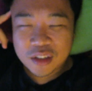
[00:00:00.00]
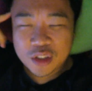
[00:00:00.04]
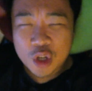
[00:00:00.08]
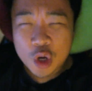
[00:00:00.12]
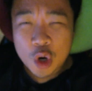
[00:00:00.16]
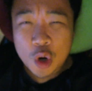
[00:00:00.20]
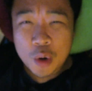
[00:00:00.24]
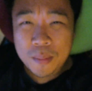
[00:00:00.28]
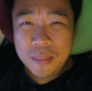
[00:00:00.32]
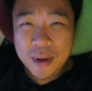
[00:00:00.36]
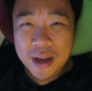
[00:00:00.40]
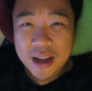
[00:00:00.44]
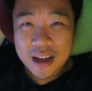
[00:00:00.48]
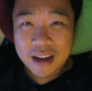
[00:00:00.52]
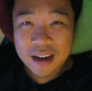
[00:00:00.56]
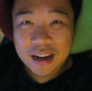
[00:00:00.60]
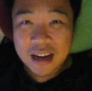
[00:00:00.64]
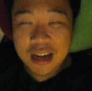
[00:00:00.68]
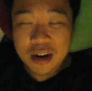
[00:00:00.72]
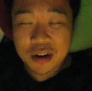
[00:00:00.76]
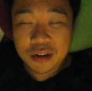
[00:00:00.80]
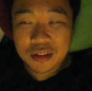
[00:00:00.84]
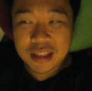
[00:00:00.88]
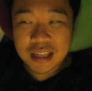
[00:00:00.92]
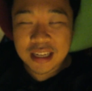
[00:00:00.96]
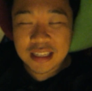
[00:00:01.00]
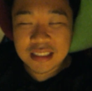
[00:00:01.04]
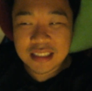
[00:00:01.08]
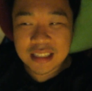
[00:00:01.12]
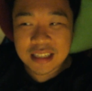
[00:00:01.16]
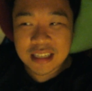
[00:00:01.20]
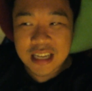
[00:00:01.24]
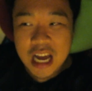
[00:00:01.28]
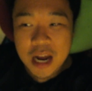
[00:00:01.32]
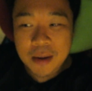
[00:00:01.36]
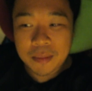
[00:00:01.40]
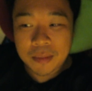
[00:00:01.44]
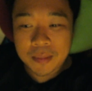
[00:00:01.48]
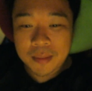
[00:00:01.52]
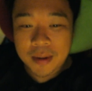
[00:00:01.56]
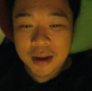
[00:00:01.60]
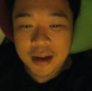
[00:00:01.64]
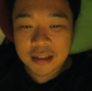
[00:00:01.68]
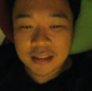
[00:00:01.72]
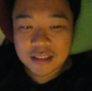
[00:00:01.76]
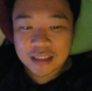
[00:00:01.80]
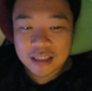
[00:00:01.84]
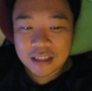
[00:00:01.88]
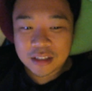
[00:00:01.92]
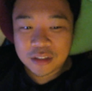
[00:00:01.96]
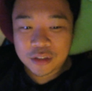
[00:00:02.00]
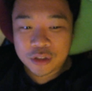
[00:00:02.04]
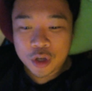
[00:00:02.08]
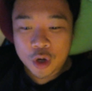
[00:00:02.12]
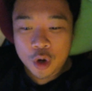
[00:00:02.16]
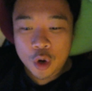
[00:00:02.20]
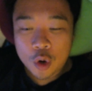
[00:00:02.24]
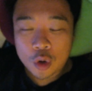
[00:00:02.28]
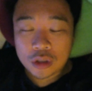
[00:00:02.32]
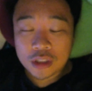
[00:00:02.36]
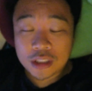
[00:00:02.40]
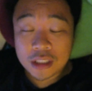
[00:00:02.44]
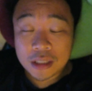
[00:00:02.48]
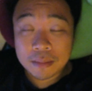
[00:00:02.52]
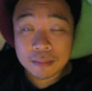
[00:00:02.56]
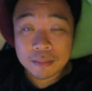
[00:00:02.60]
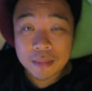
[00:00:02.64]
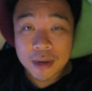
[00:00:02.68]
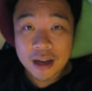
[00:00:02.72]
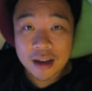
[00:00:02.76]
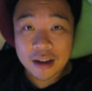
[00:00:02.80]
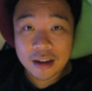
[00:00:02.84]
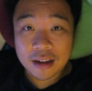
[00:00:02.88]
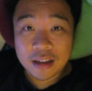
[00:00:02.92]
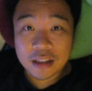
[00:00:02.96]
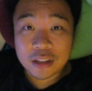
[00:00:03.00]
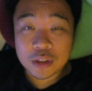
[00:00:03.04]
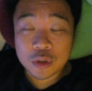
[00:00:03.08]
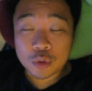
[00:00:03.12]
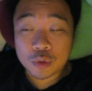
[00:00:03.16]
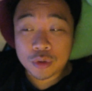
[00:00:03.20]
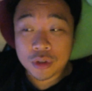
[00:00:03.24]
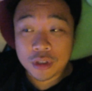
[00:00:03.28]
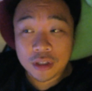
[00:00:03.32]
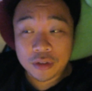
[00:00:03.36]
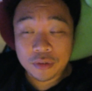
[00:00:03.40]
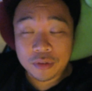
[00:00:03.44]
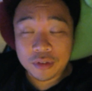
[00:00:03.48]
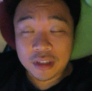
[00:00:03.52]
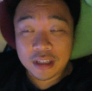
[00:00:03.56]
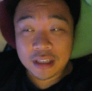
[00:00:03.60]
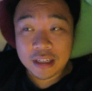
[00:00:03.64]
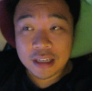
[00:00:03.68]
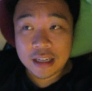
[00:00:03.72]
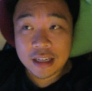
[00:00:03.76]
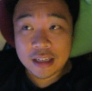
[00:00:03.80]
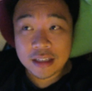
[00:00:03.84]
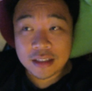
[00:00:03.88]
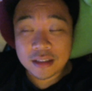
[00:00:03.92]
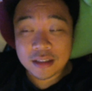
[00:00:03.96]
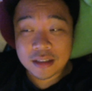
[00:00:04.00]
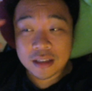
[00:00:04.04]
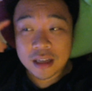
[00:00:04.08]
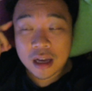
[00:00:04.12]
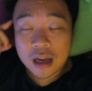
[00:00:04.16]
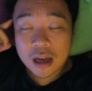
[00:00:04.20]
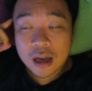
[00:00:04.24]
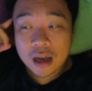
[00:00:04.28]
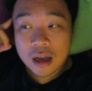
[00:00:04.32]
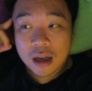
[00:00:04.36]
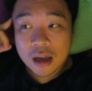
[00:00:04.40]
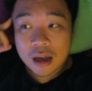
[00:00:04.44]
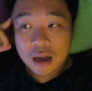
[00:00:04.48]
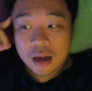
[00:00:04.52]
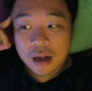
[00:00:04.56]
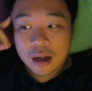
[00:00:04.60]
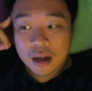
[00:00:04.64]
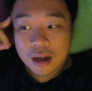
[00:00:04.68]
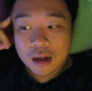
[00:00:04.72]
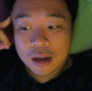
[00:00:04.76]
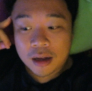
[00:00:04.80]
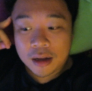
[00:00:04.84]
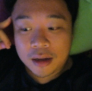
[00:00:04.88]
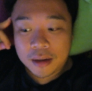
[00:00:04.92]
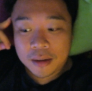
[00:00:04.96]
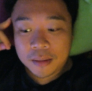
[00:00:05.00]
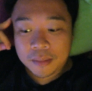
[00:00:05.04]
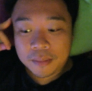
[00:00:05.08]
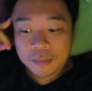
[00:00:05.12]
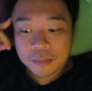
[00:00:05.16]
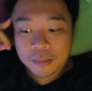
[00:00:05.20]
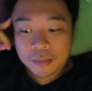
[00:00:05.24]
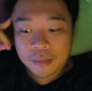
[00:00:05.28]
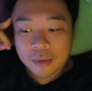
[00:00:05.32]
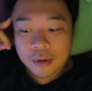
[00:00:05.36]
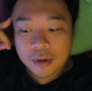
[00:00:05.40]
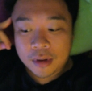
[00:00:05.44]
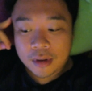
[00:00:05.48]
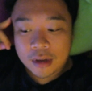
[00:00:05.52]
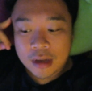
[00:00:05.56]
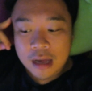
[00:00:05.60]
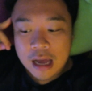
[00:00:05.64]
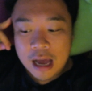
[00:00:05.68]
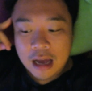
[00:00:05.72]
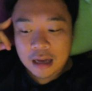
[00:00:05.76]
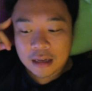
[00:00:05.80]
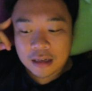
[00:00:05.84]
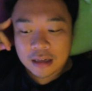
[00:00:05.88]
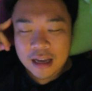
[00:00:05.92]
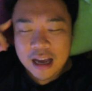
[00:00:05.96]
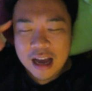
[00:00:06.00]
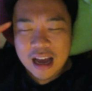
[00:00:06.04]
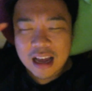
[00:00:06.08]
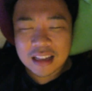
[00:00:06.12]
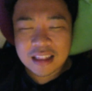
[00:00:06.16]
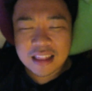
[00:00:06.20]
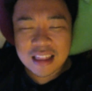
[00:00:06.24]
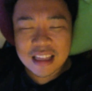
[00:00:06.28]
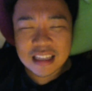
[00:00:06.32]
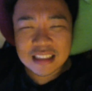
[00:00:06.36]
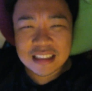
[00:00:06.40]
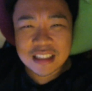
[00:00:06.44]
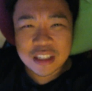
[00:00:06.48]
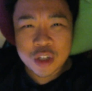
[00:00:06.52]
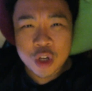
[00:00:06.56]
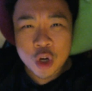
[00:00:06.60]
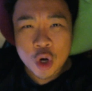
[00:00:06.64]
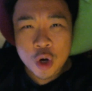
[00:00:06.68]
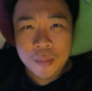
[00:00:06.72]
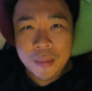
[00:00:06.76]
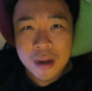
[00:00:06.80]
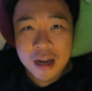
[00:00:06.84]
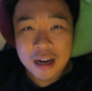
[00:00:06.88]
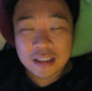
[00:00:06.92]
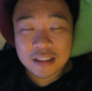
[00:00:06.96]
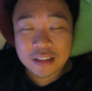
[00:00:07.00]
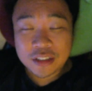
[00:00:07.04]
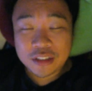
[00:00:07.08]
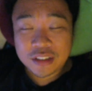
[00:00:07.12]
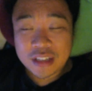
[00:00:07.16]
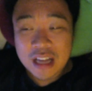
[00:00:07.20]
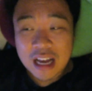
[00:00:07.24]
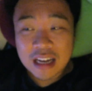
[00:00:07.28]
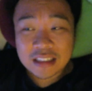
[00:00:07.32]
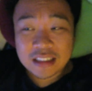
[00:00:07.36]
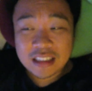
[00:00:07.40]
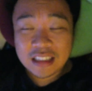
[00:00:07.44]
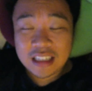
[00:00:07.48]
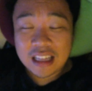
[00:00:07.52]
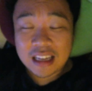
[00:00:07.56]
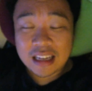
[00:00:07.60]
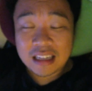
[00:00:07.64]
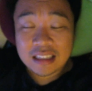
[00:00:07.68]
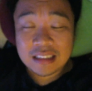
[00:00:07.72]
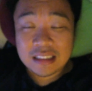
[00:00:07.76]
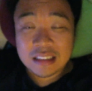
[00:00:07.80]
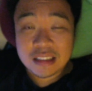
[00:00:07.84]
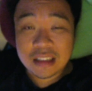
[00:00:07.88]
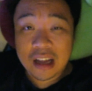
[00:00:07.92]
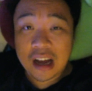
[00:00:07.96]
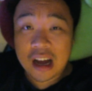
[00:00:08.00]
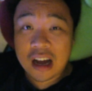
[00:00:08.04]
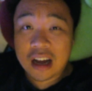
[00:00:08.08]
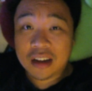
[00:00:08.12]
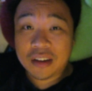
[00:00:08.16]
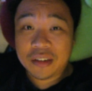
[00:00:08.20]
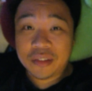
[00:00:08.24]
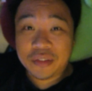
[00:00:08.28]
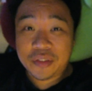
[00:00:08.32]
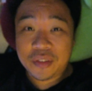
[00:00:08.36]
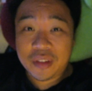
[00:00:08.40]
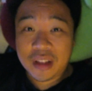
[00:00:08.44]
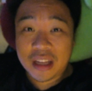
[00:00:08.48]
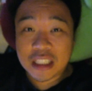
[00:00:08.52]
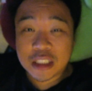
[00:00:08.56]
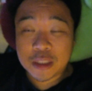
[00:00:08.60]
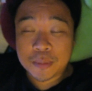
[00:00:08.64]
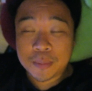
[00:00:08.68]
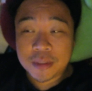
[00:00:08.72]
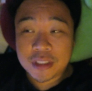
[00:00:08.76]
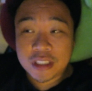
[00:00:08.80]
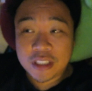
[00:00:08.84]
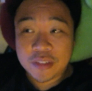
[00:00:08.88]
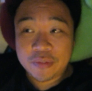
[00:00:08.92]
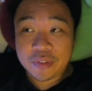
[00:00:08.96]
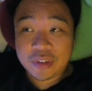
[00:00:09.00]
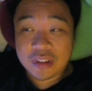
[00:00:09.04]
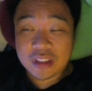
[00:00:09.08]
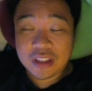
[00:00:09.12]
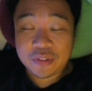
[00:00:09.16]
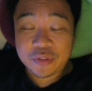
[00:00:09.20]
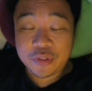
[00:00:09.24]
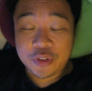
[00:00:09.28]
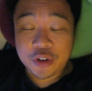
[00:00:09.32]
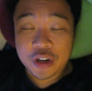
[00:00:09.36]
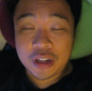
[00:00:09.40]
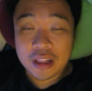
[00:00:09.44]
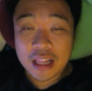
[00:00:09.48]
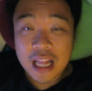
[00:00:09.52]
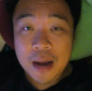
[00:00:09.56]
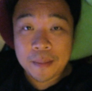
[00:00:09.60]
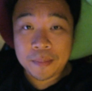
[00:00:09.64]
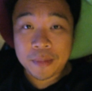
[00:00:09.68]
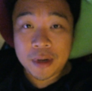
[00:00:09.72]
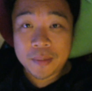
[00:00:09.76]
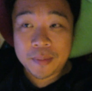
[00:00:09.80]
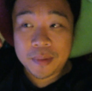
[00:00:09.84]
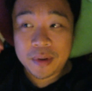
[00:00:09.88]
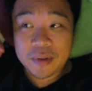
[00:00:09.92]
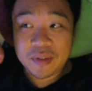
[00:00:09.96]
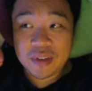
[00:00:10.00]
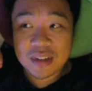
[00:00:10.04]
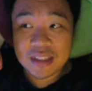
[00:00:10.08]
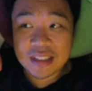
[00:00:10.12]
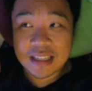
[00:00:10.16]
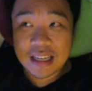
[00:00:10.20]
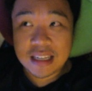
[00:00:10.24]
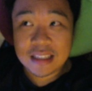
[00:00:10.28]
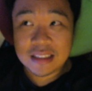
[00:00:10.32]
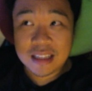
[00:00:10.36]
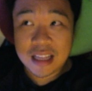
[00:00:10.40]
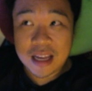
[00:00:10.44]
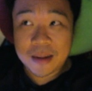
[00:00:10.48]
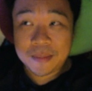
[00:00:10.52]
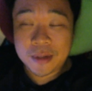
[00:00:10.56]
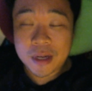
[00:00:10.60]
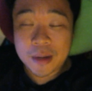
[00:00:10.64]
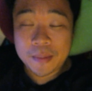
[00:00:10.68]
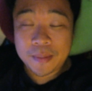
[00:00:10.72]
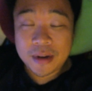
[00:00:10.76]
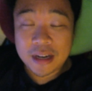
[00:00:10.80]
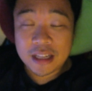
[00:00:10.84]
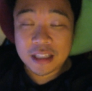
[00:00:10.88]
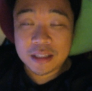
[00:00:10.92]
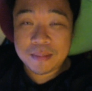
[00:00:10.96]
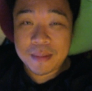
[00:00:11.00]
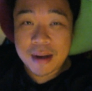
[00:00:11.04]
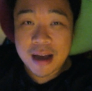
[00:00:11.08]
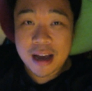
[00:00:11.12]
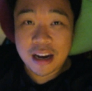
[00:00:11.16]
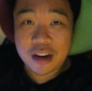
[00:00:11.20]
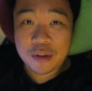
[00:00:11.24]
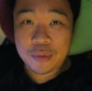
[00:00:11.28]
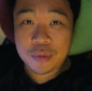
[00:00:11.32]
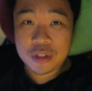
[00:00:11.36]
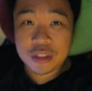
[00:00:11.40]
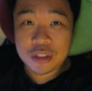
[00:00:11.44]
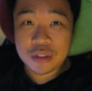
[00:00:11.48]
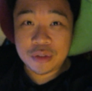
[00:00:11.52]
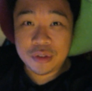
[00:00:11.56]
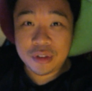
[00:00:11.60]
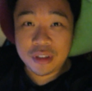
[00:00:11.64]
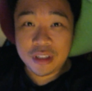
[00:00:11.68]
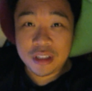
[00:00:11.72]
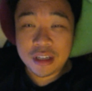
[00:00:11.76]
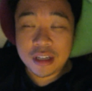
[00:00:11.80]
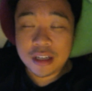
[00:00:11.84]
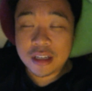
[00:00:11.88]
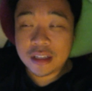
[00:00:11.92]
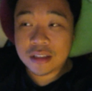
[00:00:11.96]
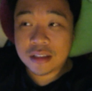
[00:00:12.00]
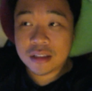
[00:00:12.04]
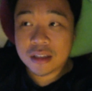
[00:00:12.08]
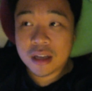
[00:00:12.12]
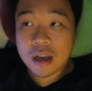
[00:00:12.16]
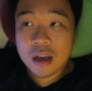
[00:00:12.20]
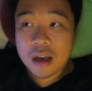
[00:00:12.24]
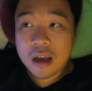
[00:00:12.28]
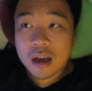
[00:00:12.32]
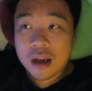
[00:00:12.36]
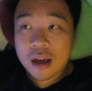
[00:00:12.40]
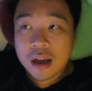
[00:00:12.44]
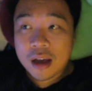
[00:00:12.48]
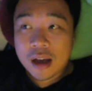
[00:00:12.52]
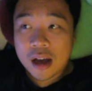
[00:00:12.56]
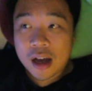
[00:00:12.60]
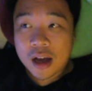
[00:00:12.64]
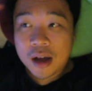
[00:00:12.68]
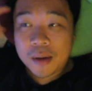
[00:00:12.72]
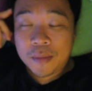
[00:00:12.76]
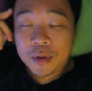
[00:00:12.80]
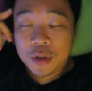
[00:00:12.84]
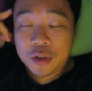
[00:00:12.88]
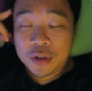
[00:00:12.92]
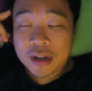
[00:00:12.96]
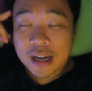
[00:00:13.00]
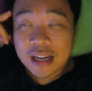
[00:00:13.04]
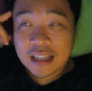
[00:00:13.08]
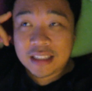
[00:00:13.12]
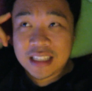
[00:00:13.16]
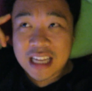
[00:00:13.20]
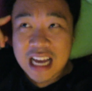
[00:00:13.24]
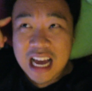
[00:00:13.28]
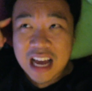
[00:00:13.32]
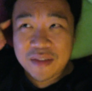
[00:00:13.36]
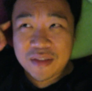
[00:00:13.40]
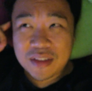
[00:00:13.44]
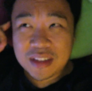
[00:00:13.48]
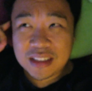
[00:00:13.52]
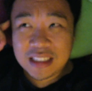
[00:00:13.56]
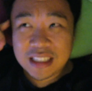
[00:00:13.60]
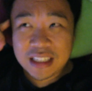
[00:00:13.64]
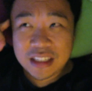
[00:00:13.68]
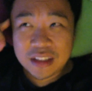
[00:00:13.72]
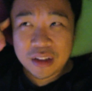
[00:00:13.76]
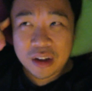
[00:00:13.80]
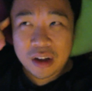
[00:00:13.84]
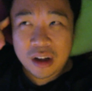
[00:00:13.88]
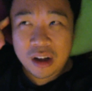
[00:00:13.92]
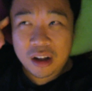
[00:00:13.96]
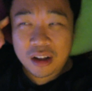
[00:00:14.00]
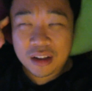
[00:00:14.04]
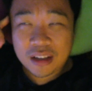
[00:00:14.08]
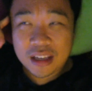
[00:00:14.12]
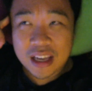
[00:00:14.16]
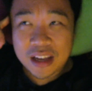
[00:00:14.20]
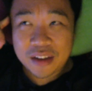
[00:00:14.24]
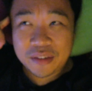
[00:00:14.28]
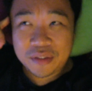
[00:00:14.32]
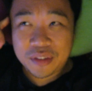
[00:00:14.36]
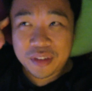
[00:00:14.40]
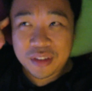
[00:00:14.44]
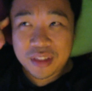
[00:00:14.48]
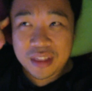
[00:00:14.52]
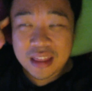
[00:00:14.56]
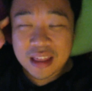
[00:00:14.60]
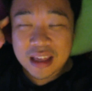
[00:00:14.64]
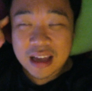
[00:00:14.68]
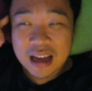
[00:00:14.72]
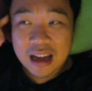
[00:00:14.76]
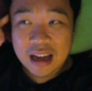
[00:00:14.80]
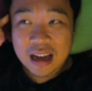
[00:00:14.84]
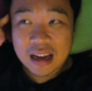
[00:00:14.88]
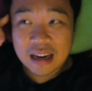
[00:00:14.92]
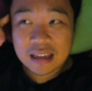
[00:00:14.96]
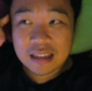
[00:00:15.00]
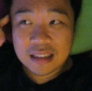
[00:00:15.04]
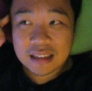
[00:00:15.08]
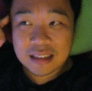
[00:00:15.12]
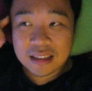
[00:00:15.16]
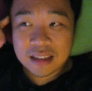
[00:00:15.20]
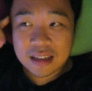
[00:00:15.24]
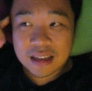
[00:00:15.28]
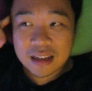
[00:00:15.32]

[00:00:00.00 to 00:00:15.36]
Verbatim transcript: tote bag. I don't think it's a diaper bag. It's like a tote gym bag. It's really, really nice. Um, I, yeah, I think it's a tote bag because there's actually like a slot like specifically for your laptop. It even says laptop and it's padded, which is really nice. Um, but you guys haven't seen the haul yet for that